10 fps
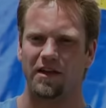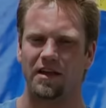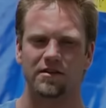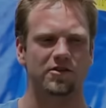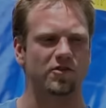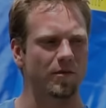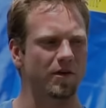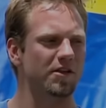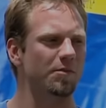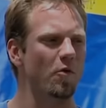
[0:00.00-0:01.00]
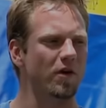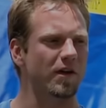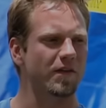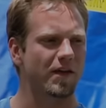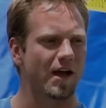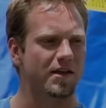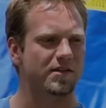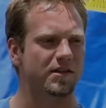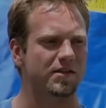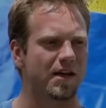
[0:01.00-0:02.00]
think he's extremely disappointed that the guys
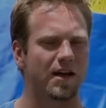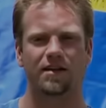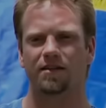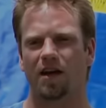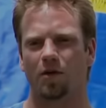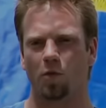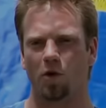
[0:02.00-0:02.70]
didn't stay last night and